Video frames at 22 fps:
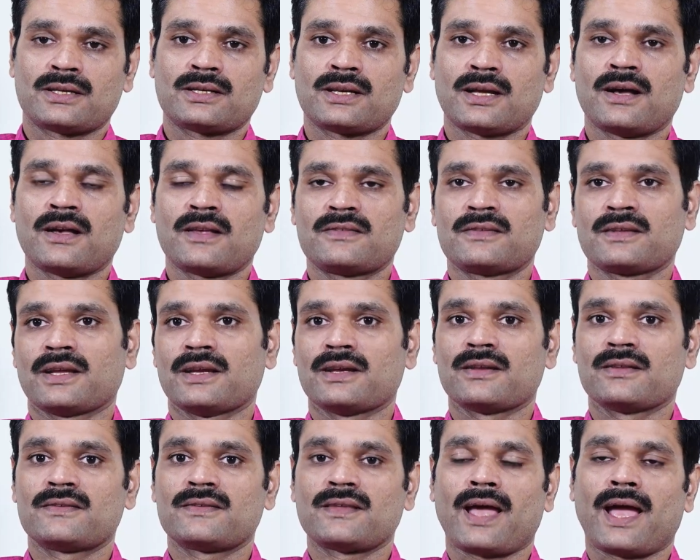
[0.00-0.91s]
task,
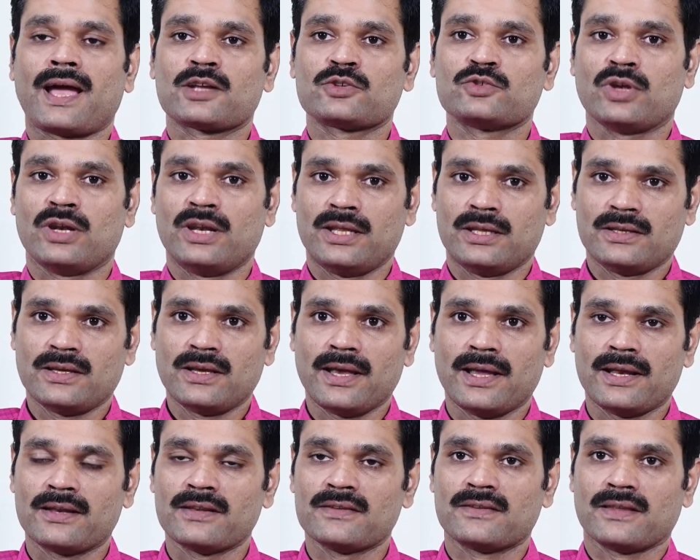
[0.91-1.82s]
it
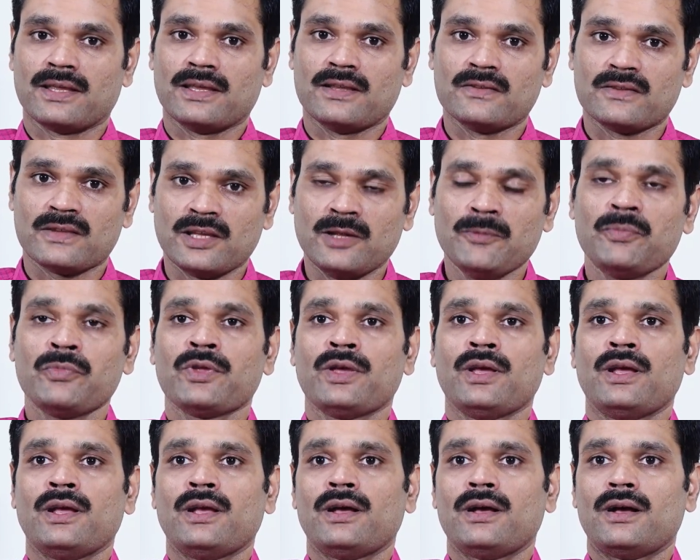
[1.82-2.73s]
is easy.
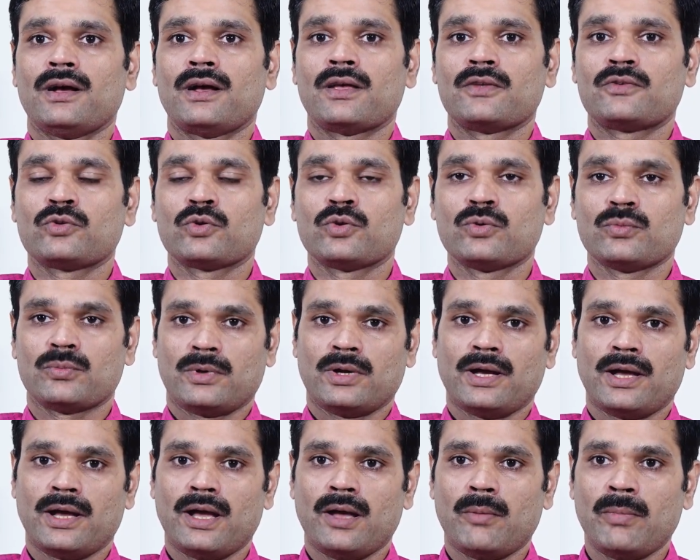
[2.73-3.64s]
So
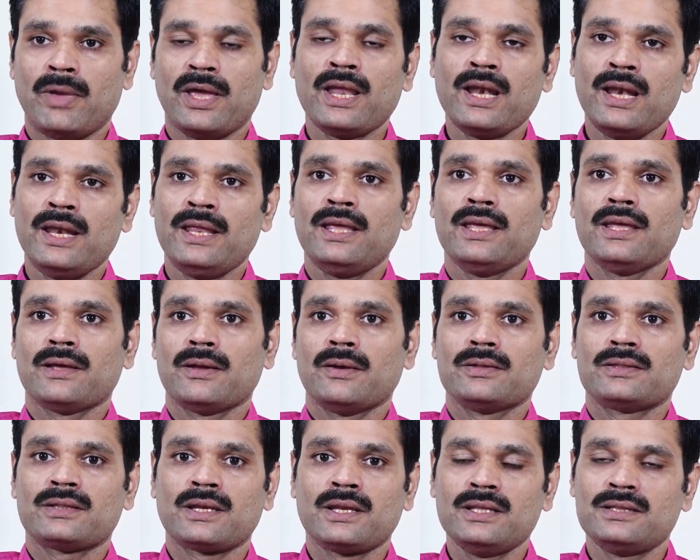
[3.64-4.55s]
mainly
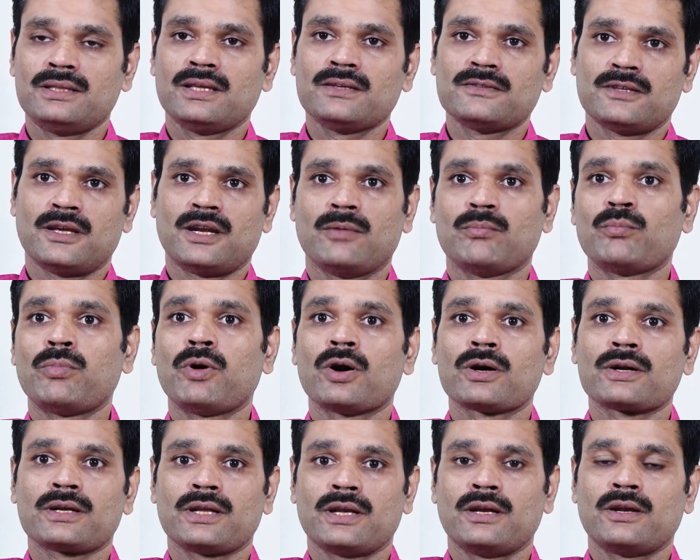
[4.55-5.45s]
three things are
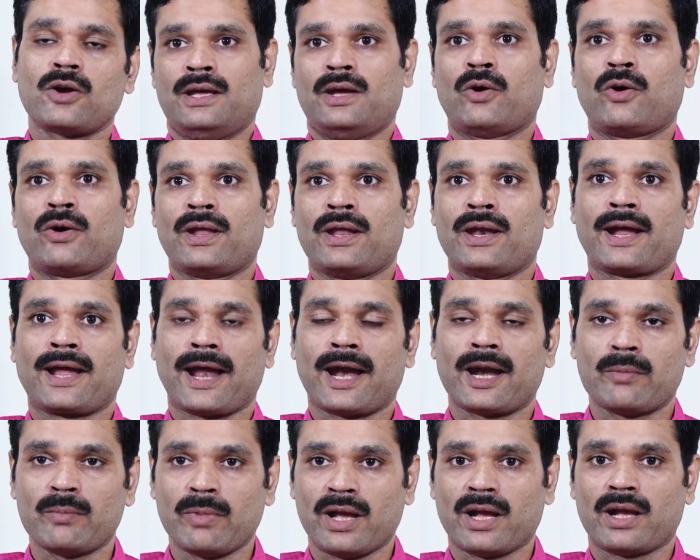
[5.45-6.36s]
important on an
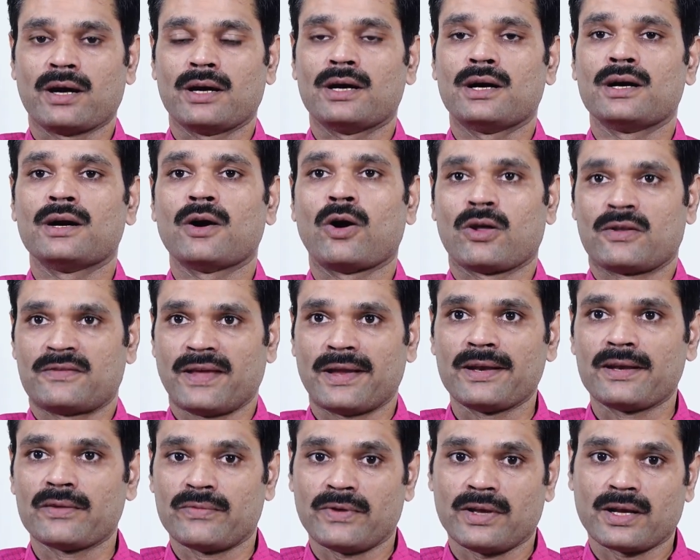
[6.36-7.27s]
academic or
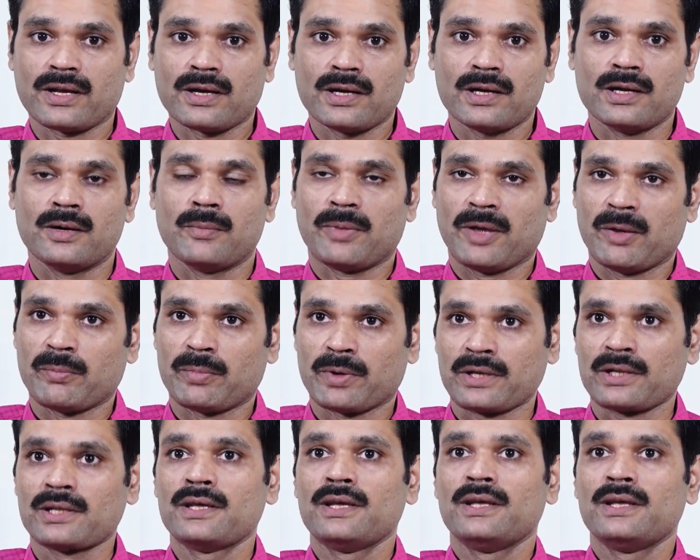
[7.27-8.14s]
scientific paper.